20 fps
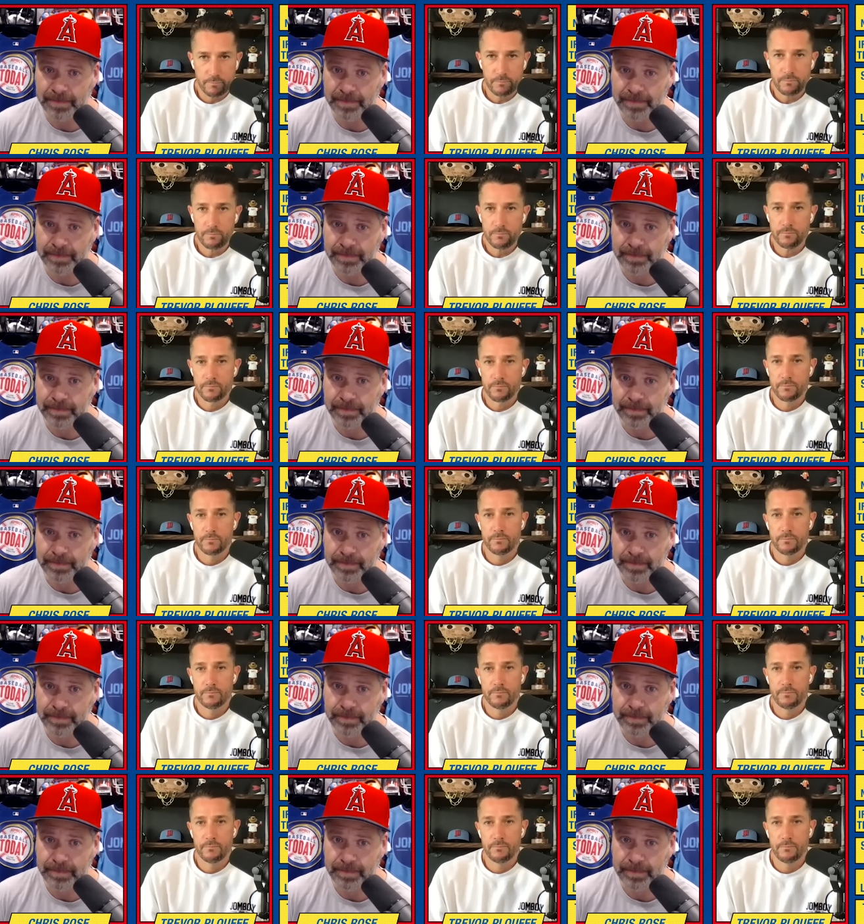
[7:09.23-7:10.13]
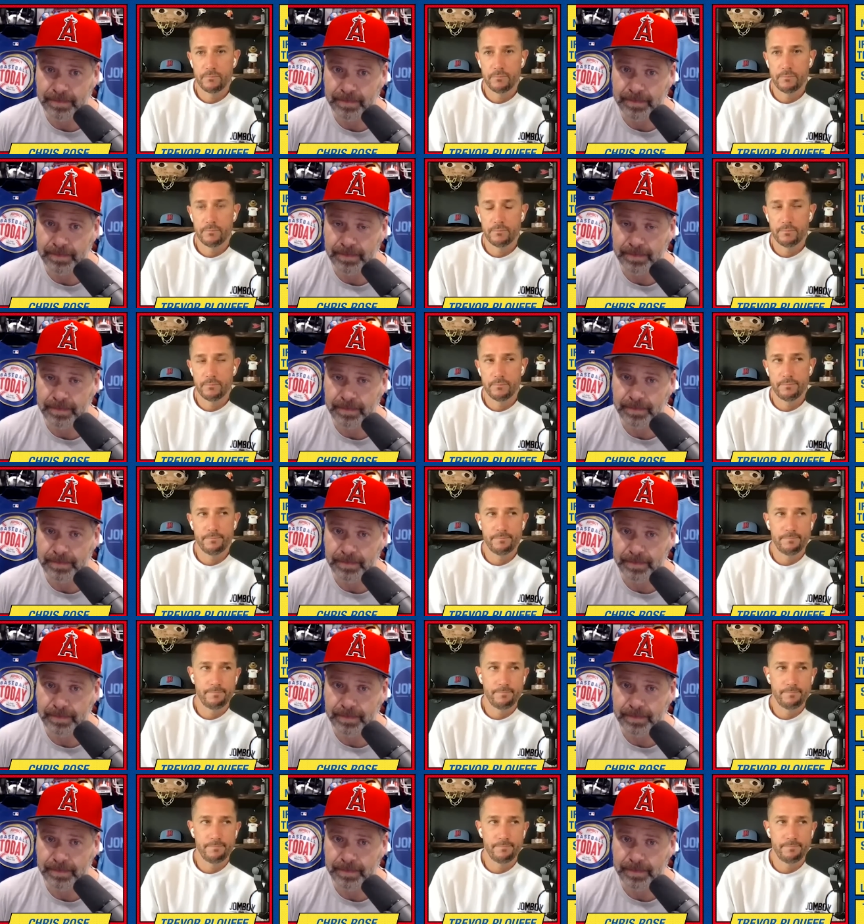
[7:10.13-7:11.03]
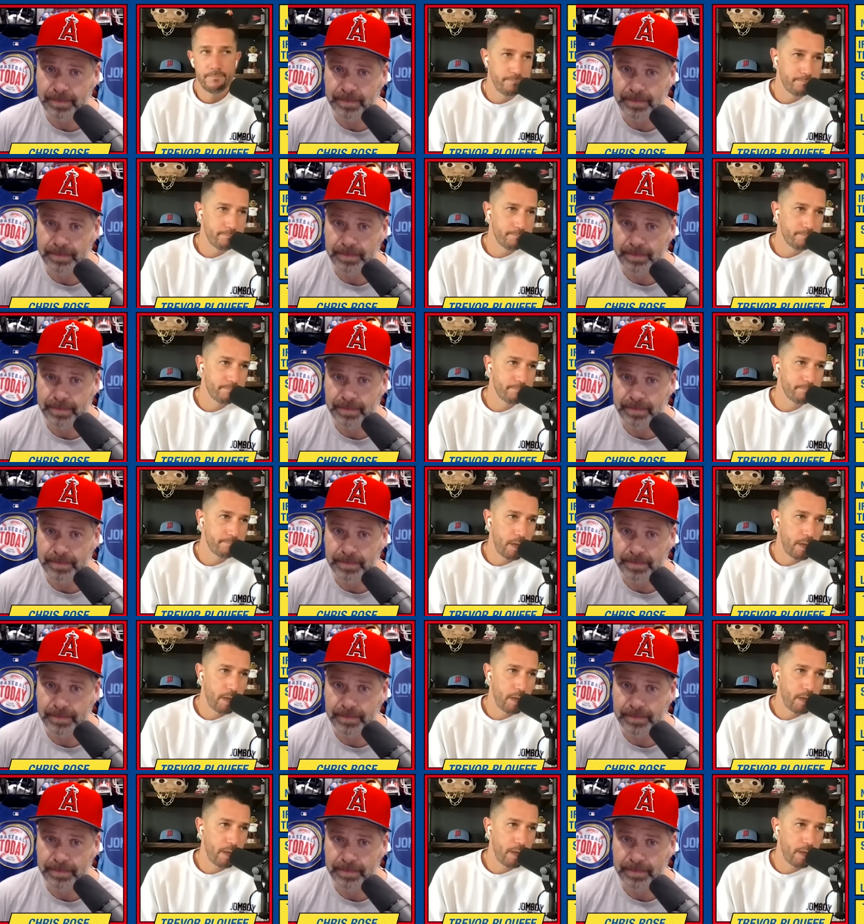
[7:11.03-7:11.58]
Nothing is said.